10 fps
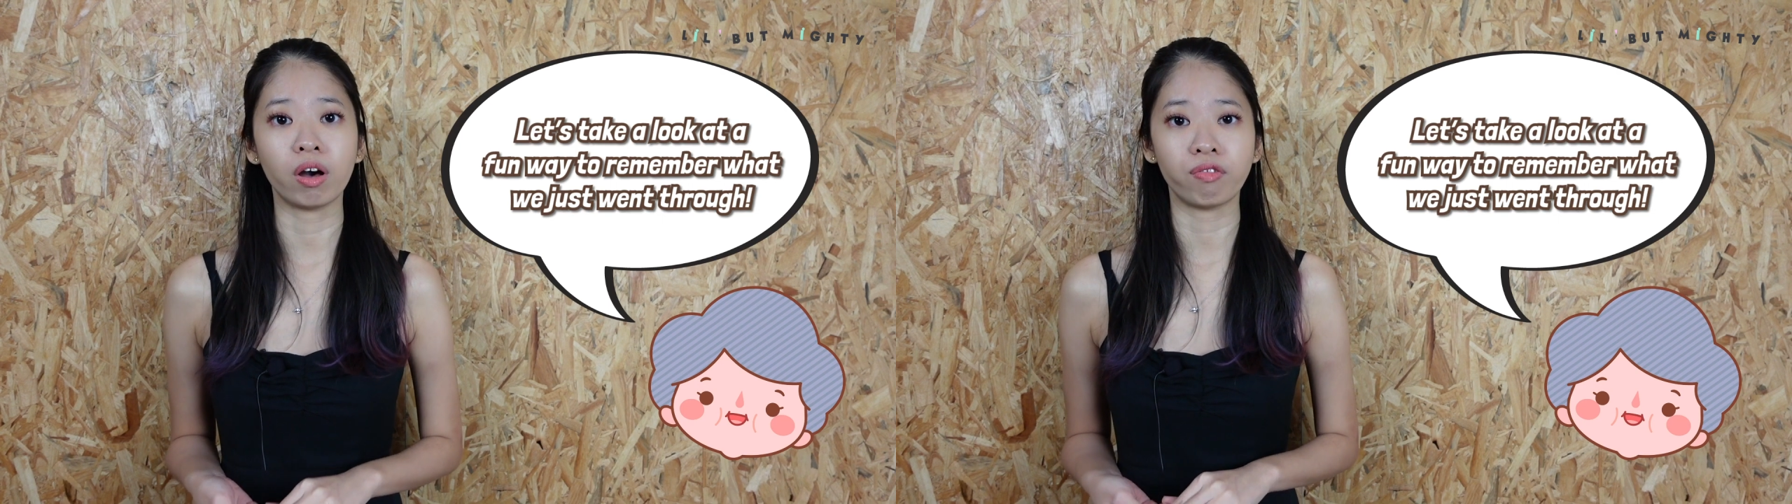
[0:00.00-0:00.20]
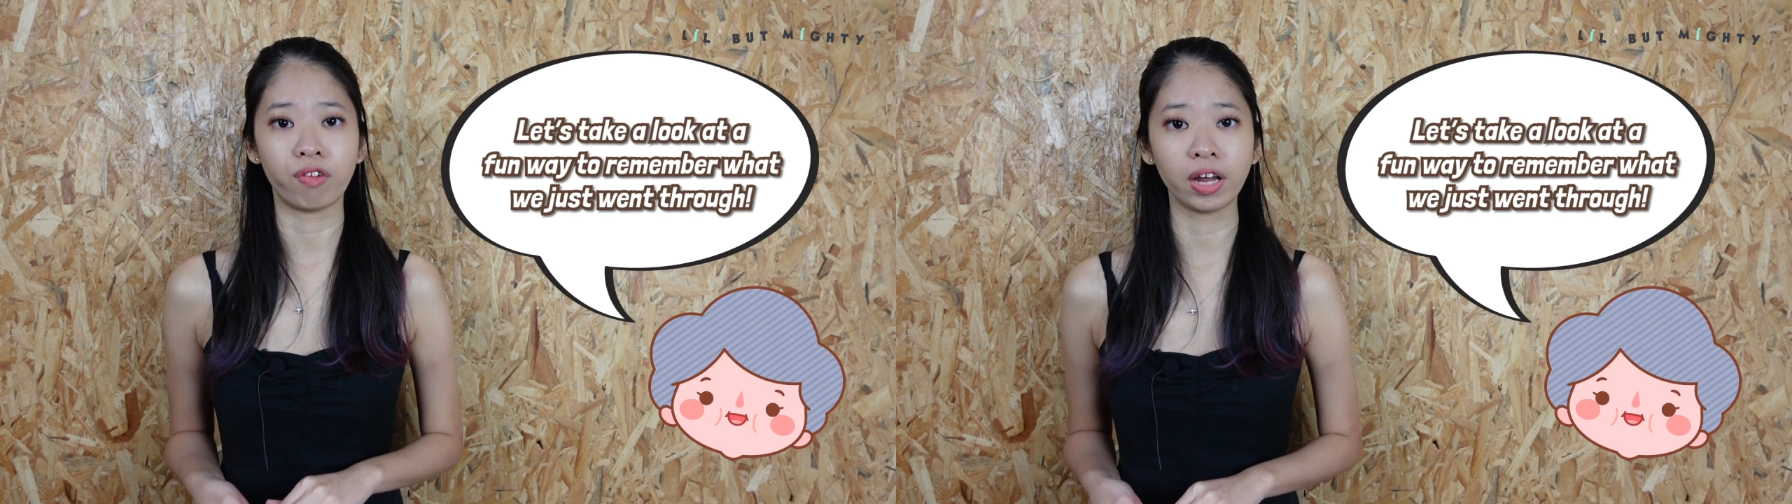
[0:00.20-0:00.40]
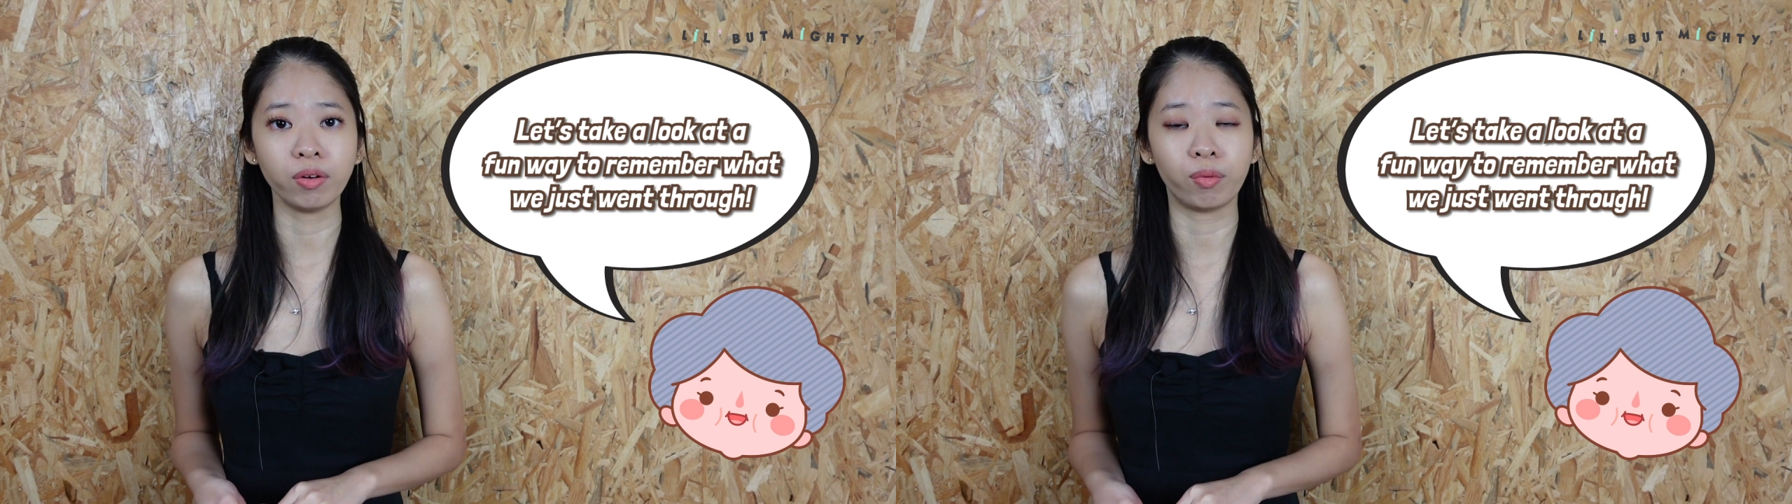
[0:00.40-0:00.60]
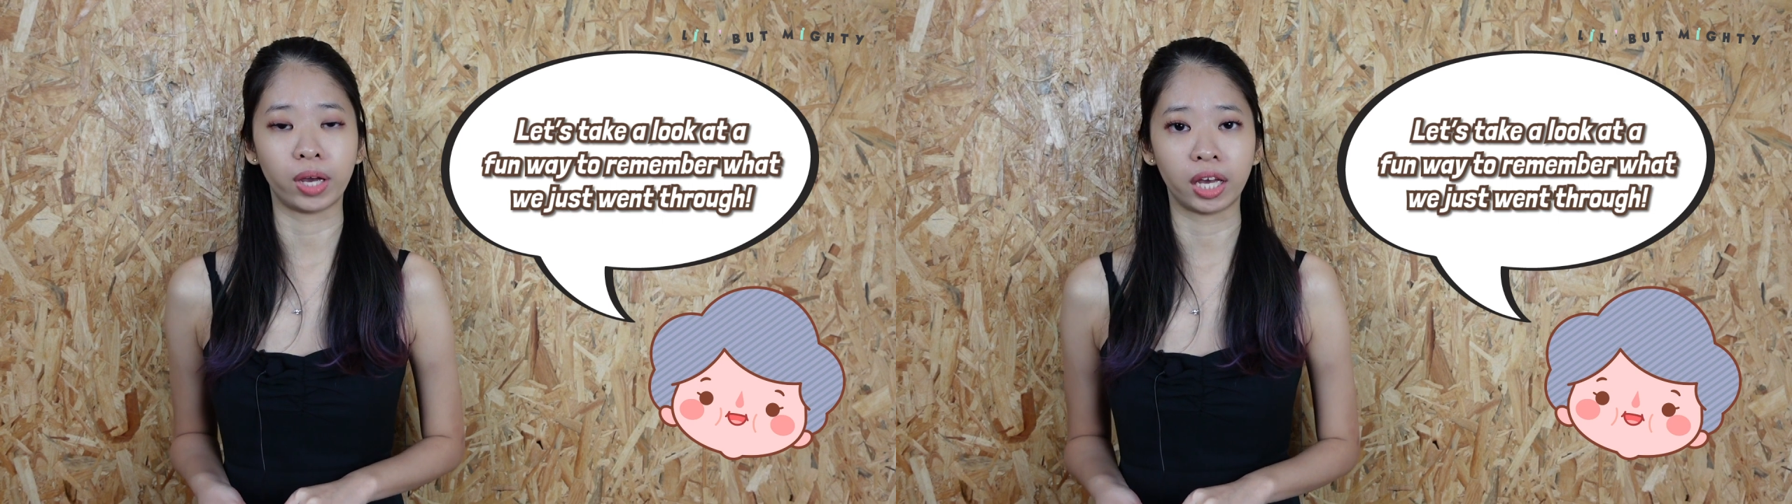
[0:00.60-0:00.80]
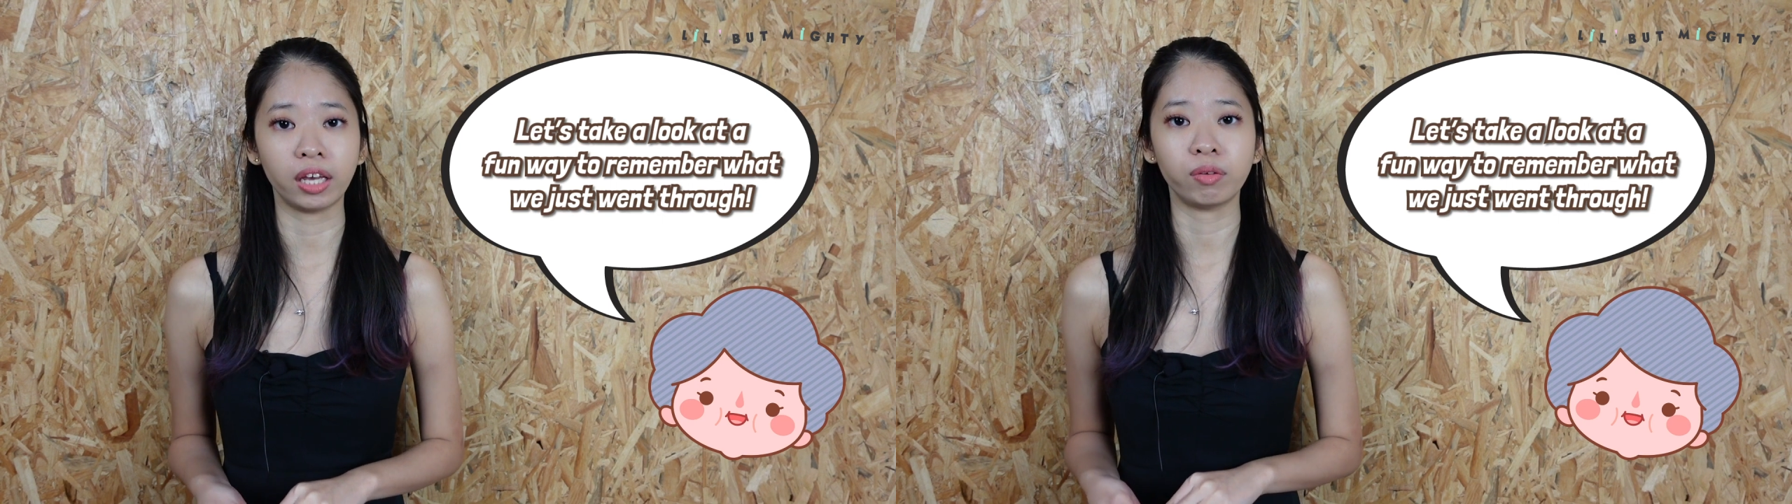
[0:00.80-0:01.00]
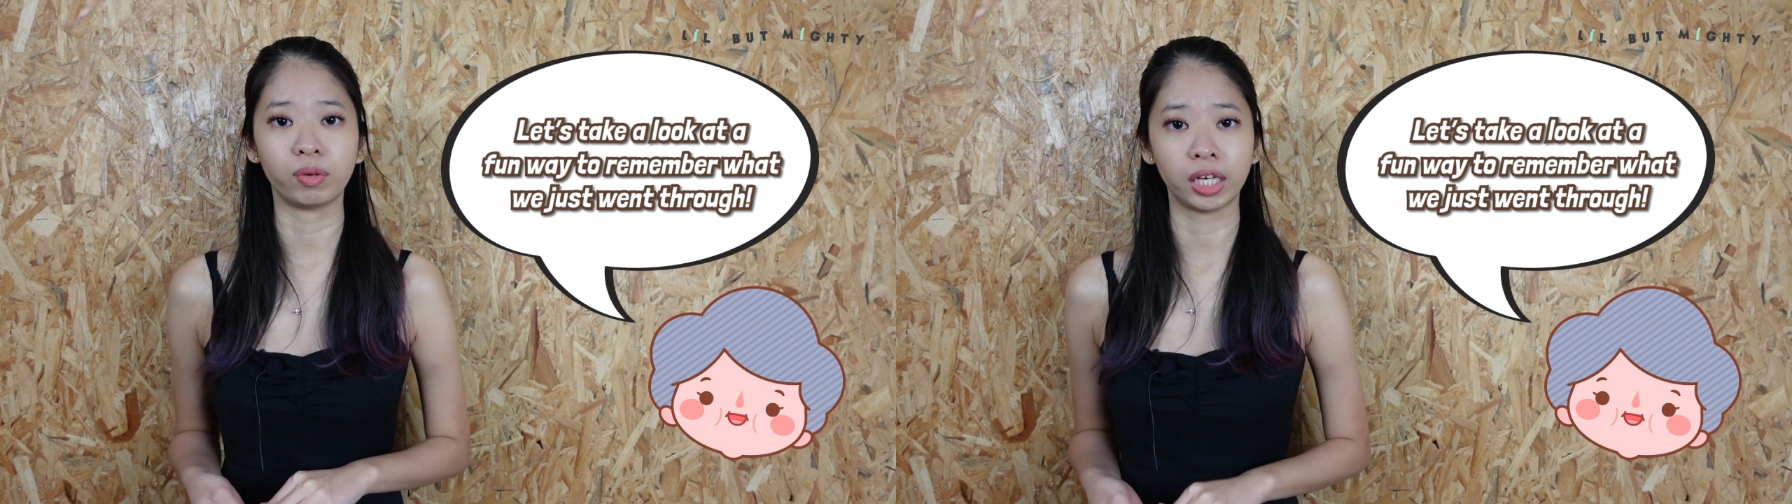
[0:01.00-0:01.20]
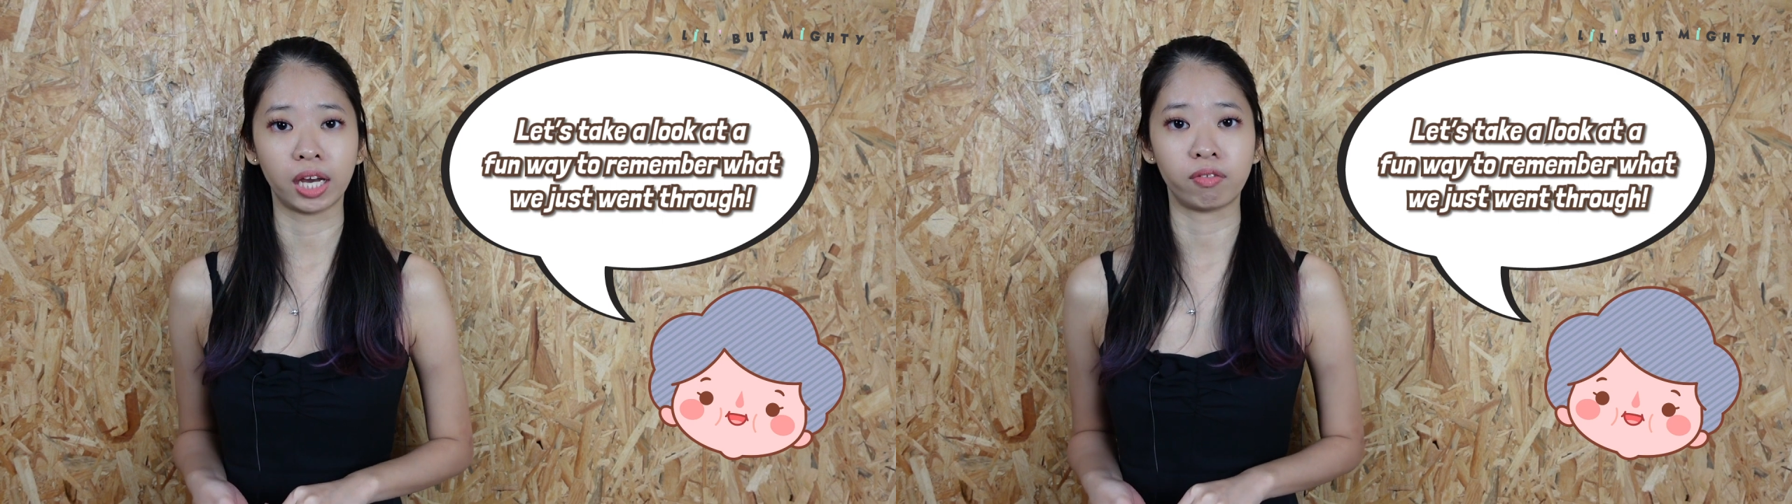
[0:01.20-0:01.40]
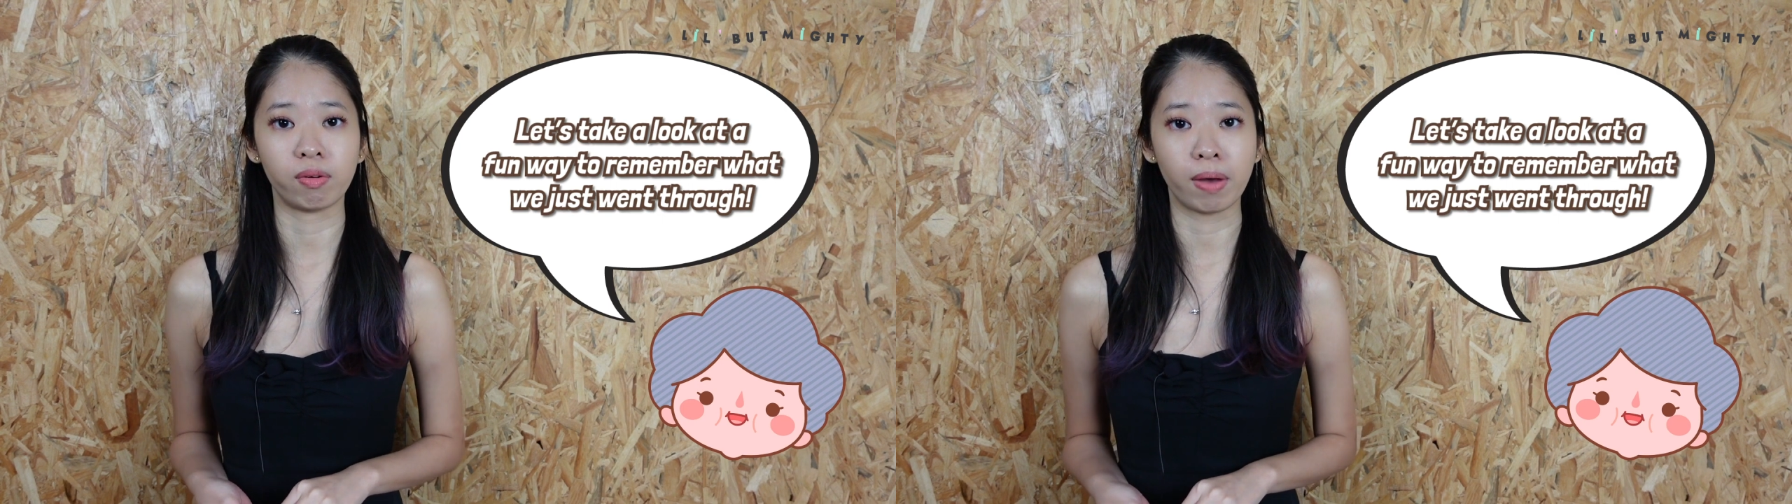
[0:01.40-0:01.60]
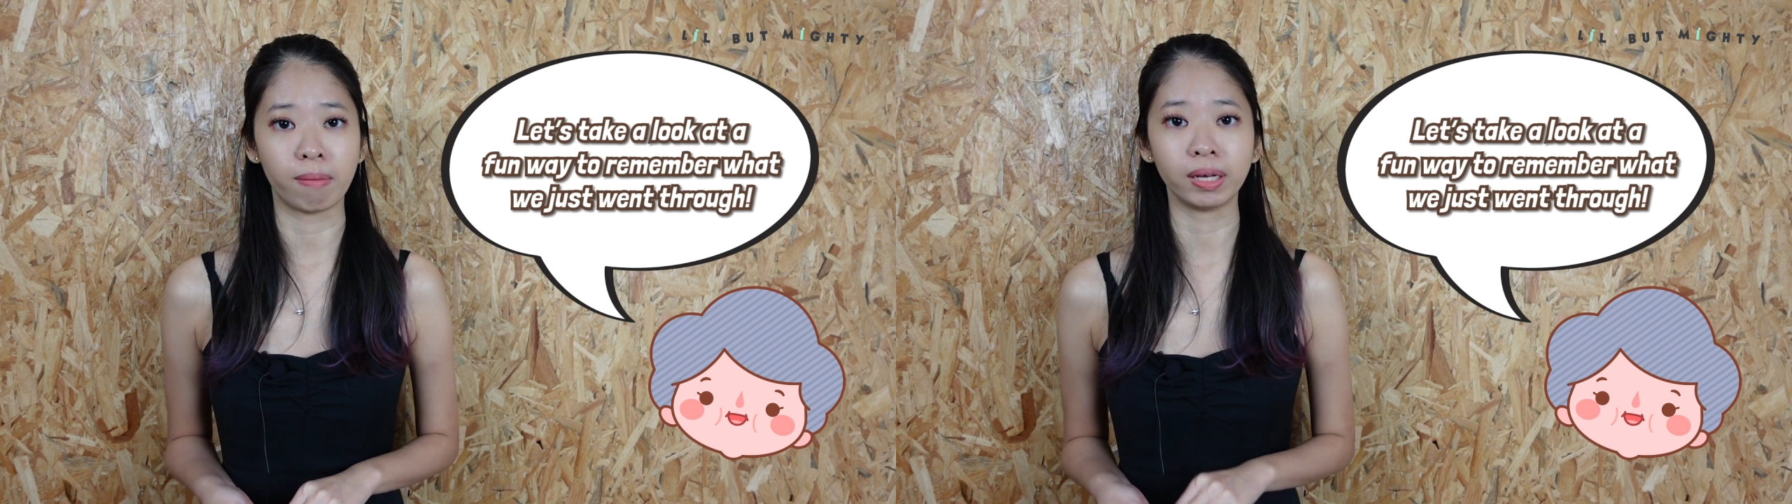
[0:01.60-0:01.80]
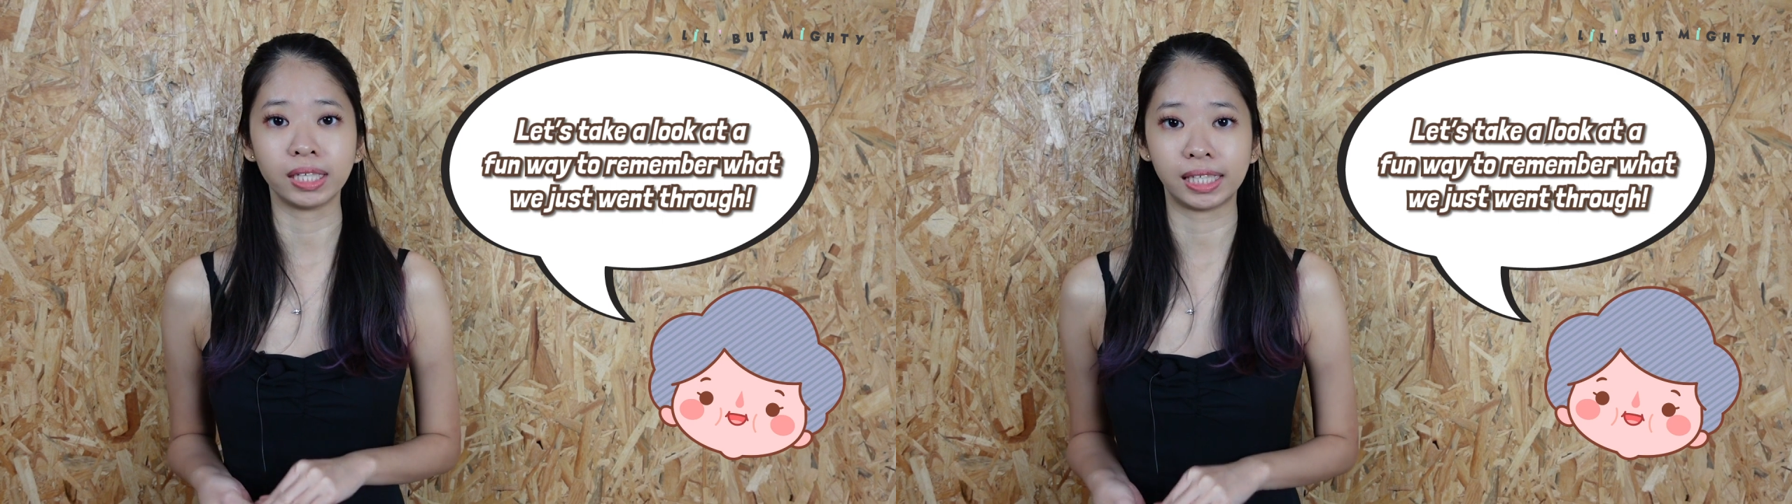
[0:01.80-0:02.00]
a fun way we can remember